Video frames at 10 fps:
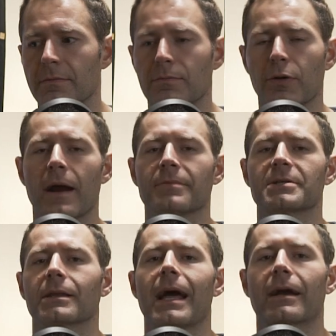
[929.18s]
perhaps
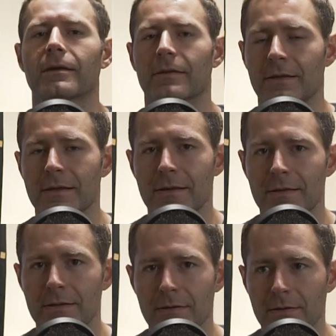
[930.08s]
lack
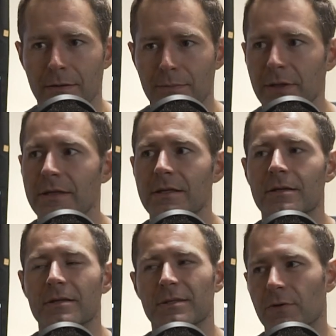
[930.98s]
the ability
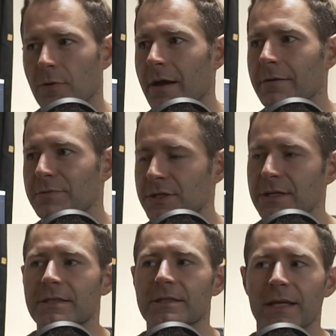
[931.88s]
to describe
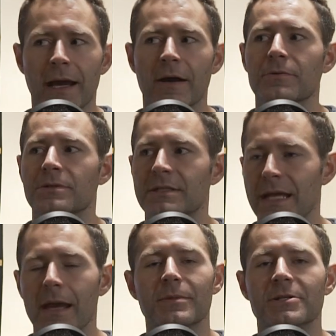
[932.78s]
just how
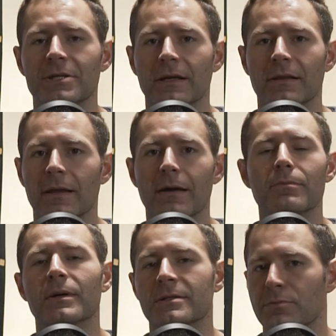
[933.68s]
damaging that
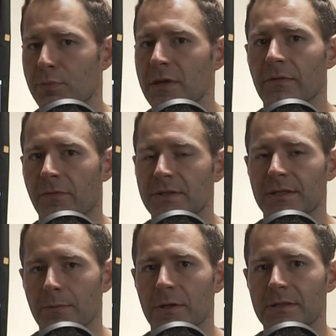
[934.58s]
must be for
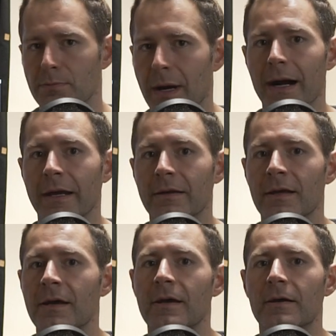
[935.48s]
someone's mind
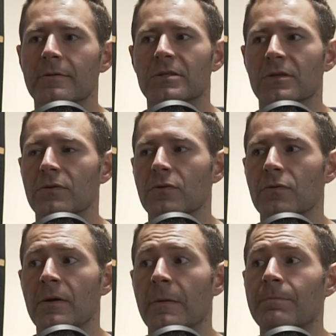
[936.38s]

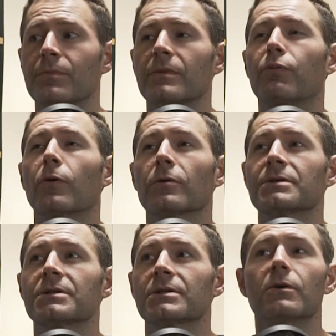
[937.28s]
to pour
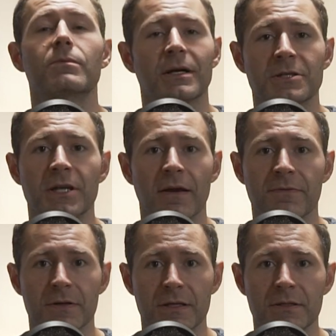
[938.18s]
so much
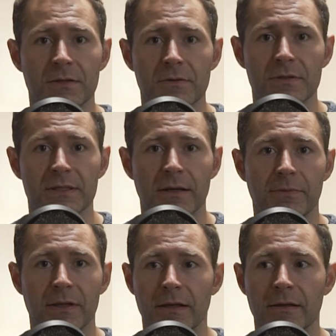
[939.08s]
effort into
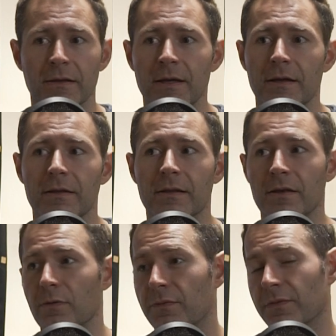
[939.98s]
something that
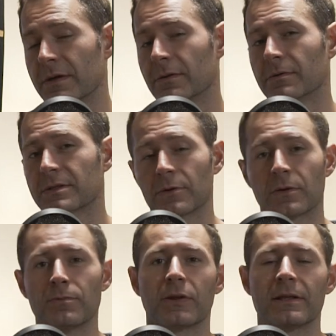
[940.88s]
you feel so
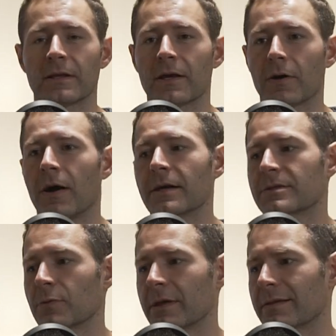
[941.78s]
completely at
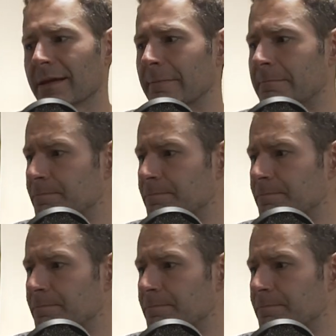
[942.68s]
odds with. And